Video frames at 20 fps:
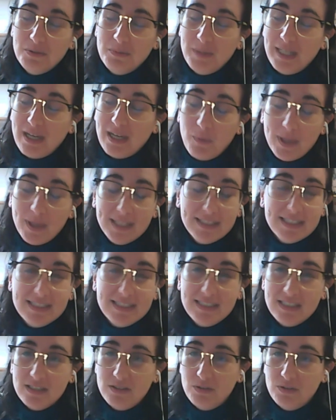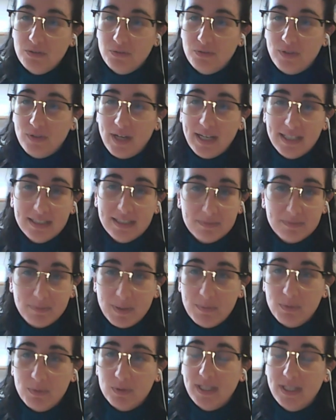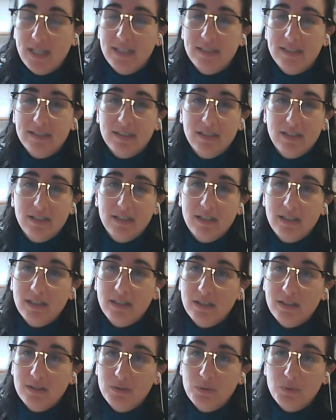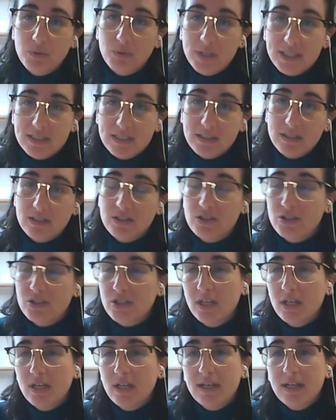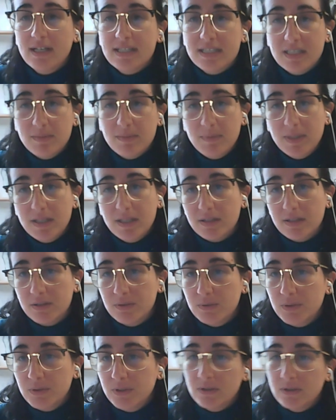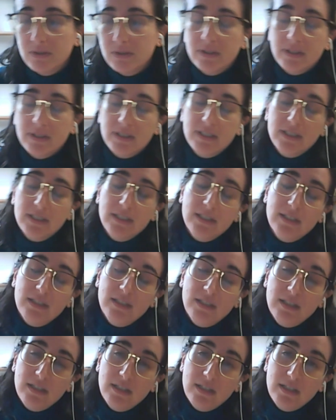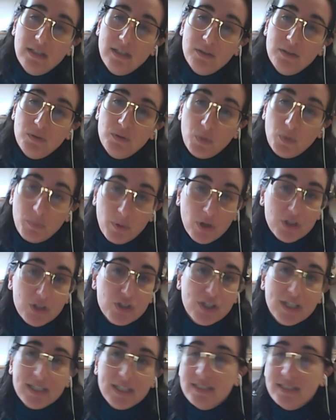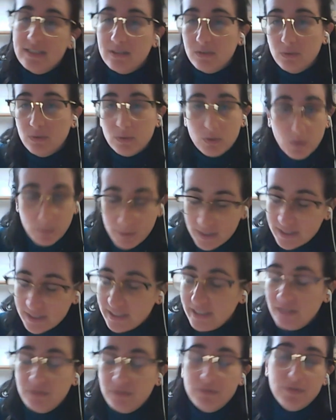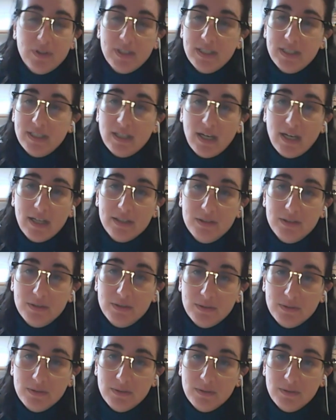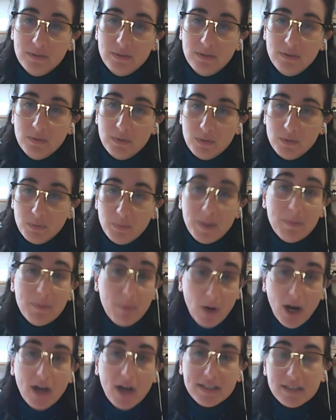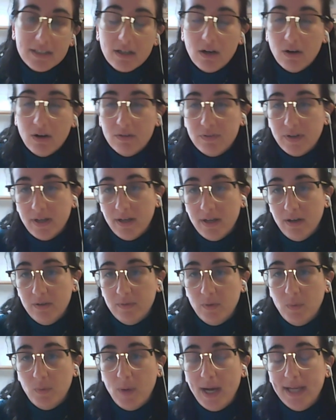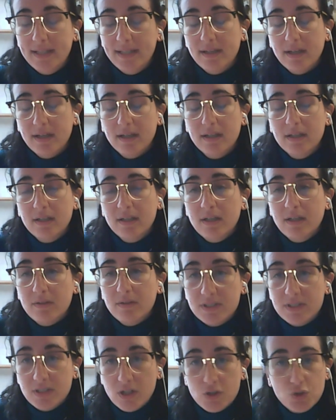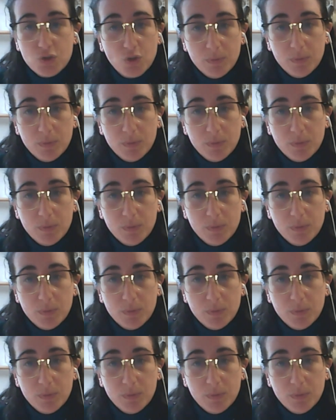make acquaintances, to find people that do research similar to your projects or completely different, and to be part of a wider research